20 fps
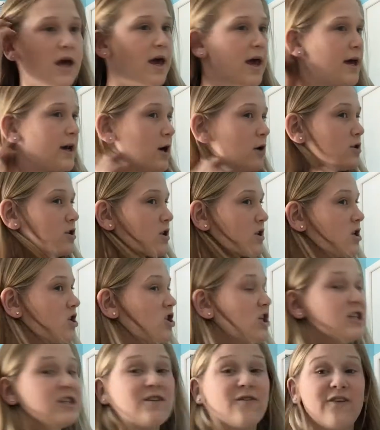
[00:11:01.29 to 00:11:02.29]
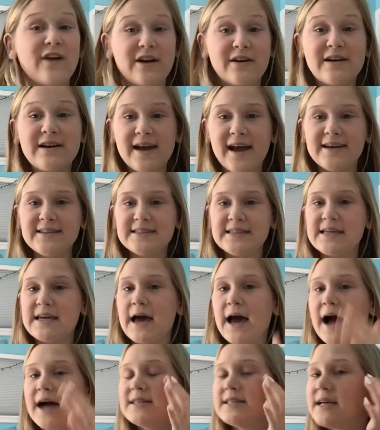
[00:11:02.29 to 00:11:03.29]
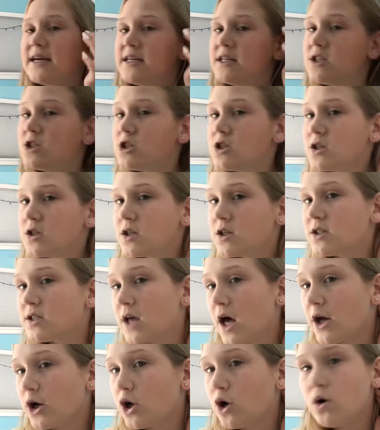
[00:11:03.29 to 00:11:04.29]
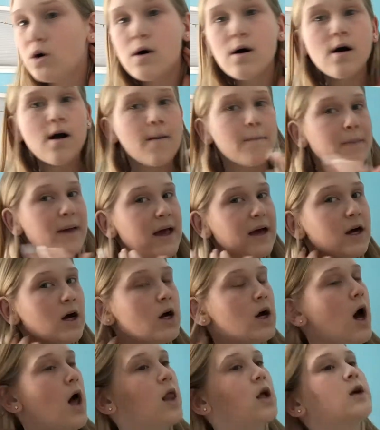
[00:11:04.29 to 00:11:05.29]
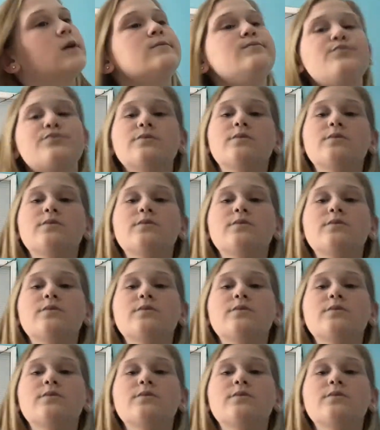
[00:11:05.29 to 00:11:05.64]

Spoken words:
It goes on the cheeks very nicely. It has a subtle pink color.